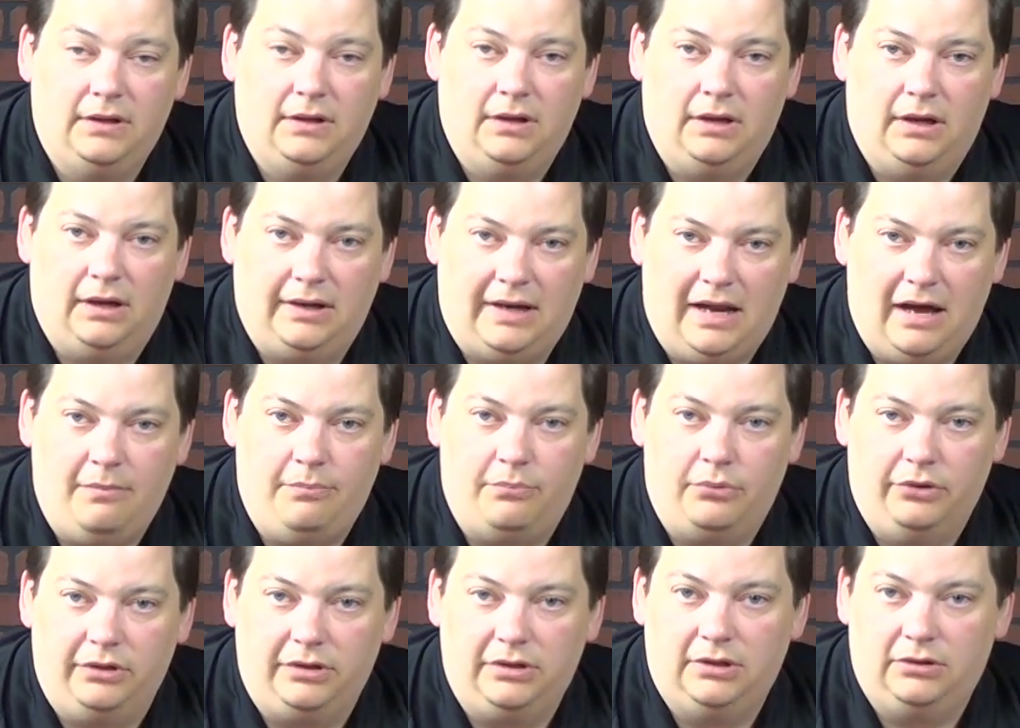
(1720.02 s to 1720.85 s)
an
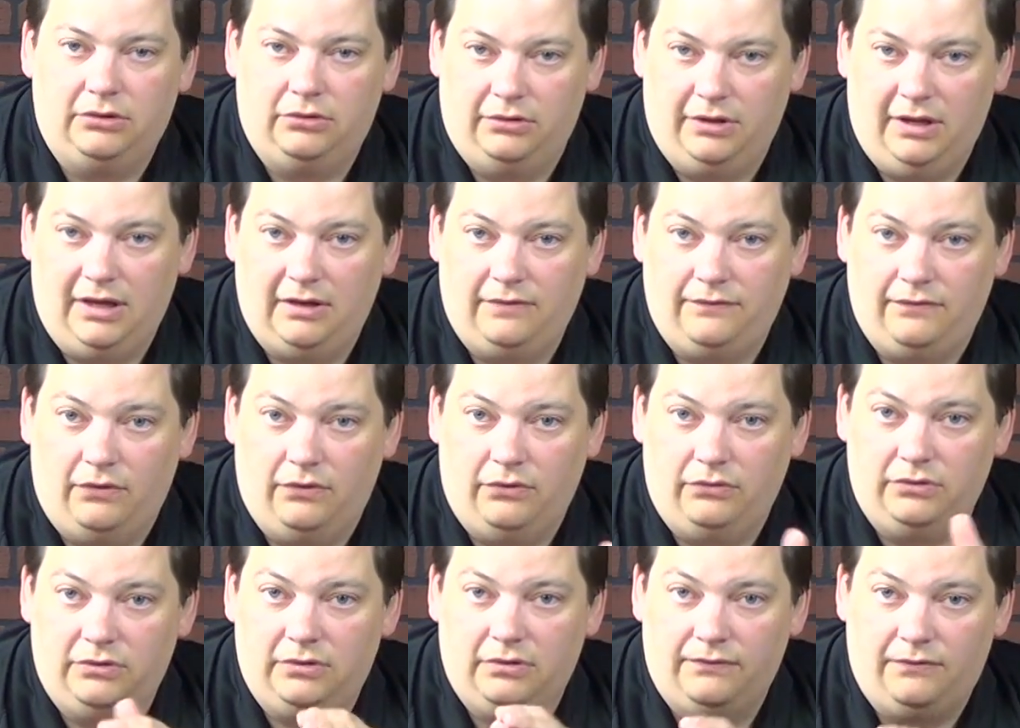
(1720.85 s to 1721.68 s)
output to the
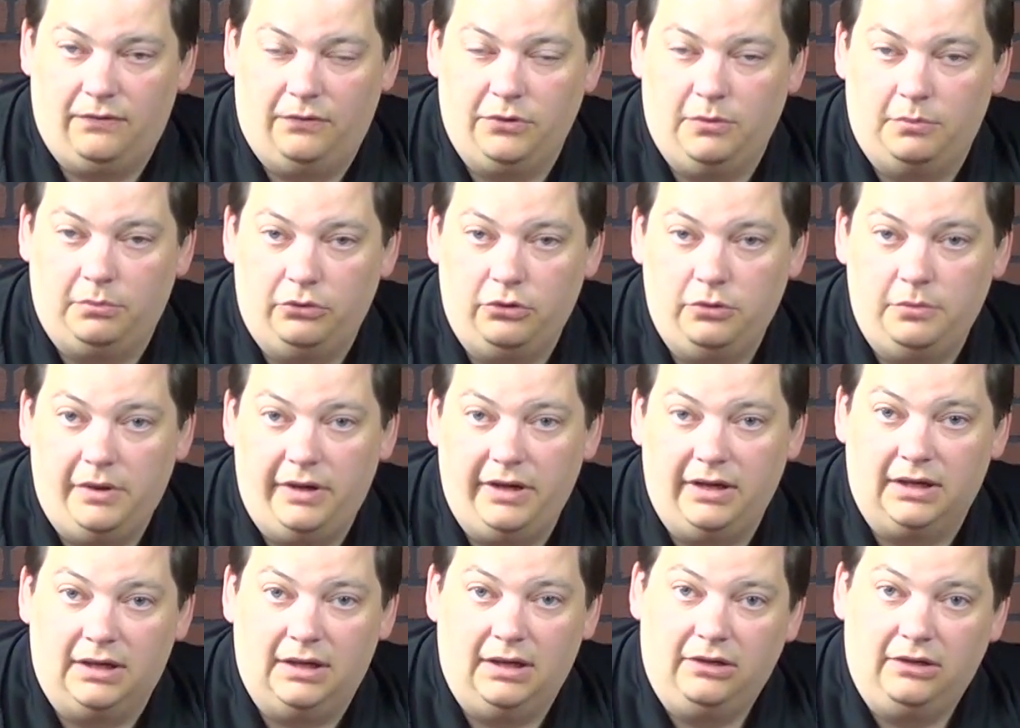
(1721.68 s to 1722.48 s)
headphones from the Blue mic,